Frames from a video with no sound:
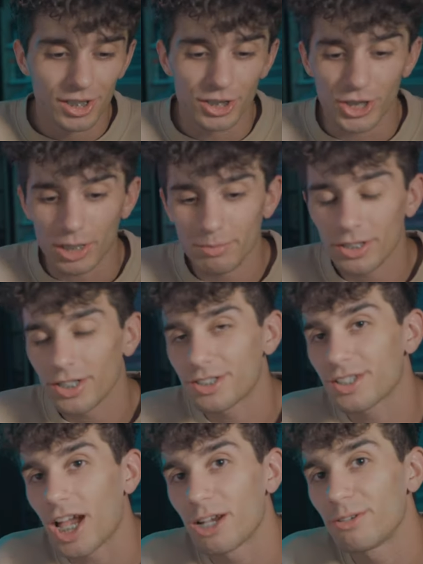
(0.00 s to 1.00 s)
Jaime lets
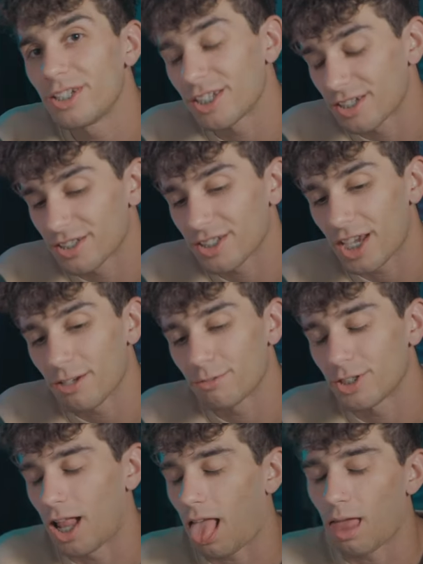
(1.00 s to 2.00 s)
Tywin escape.
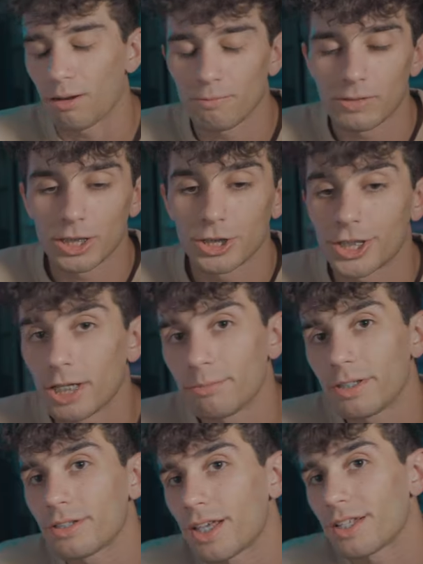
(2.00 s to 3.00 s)
Nah,
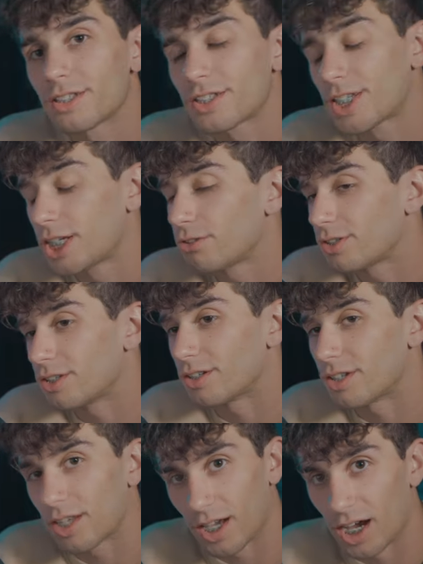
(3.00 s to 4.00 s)
Jaime lets
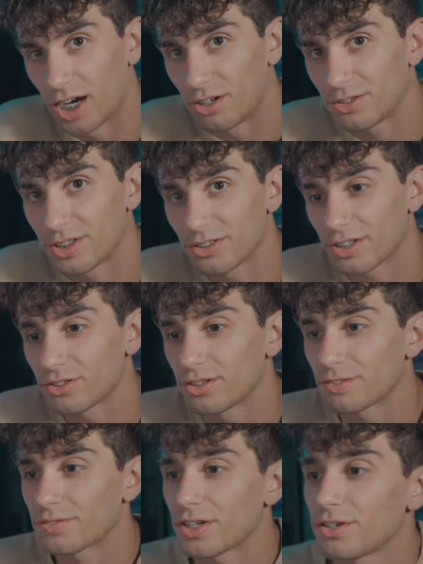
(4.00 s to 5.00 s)
Tyrion out. He's like, look,
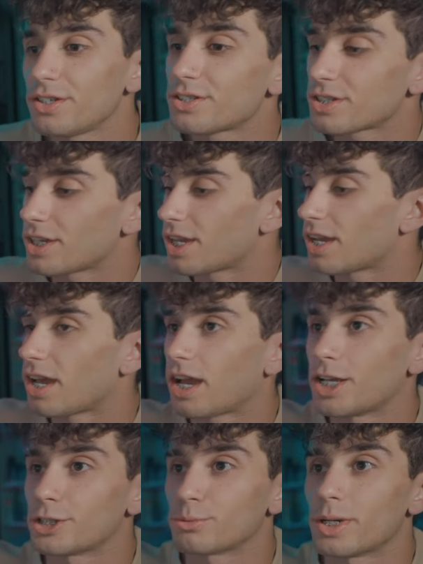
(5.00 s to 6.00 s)
Varys
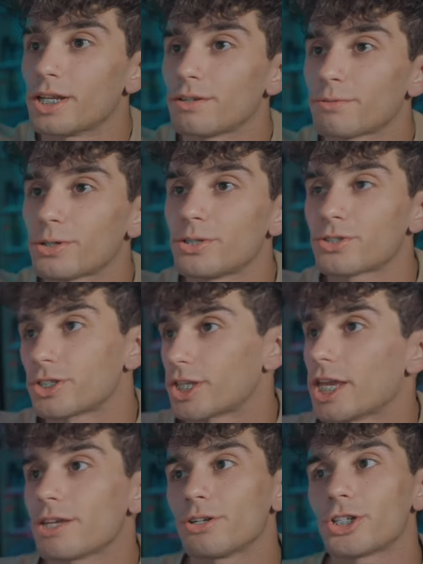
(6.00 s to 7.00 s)
is waiting for you. He's gonna
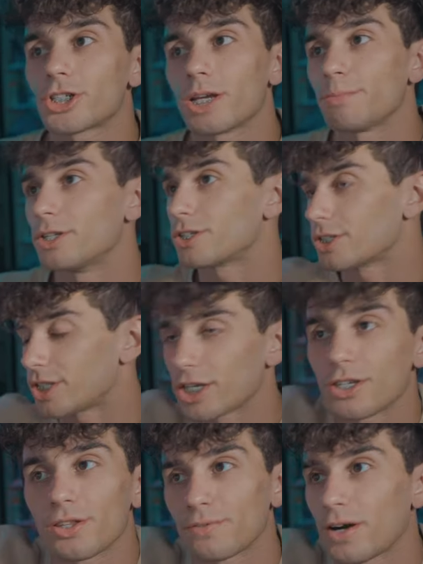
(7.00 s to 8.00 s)
take you on a ship and he's gonna take
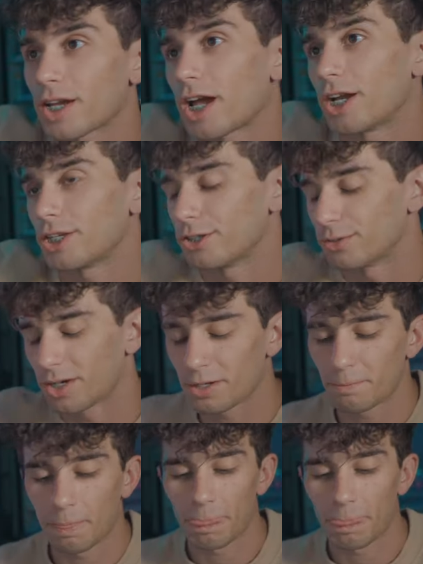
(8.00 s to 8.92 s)
you the fuck out of here, right?